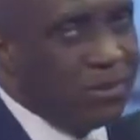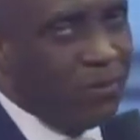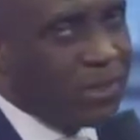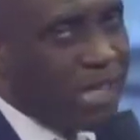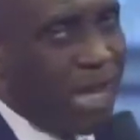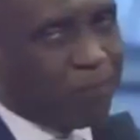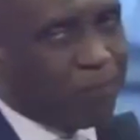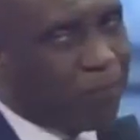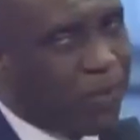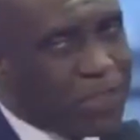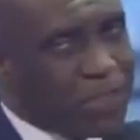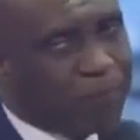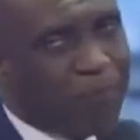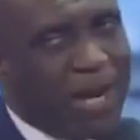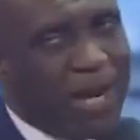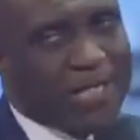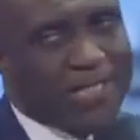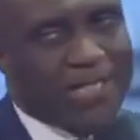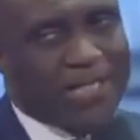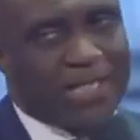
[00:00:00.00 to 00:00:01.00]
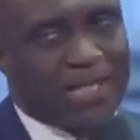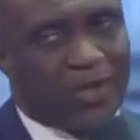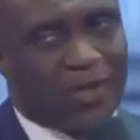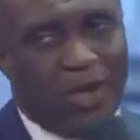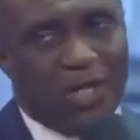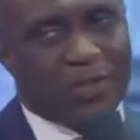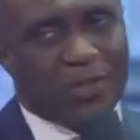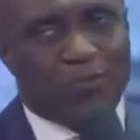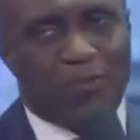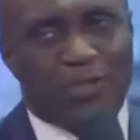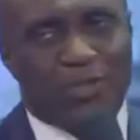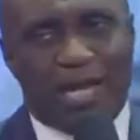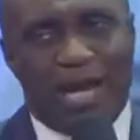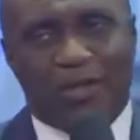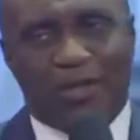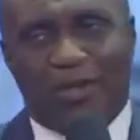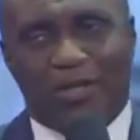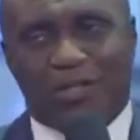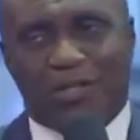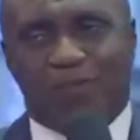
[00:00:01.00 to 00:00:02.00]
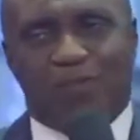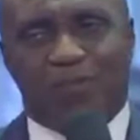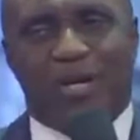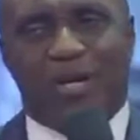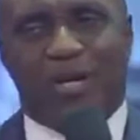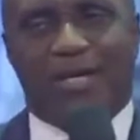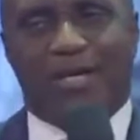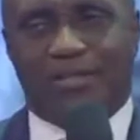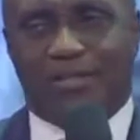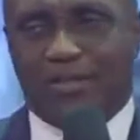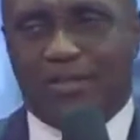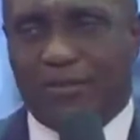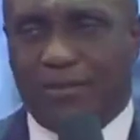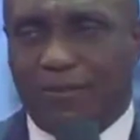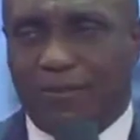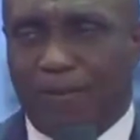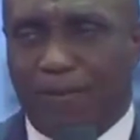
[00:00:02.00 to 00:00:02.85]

Without prosperity, the gospel cannot spread.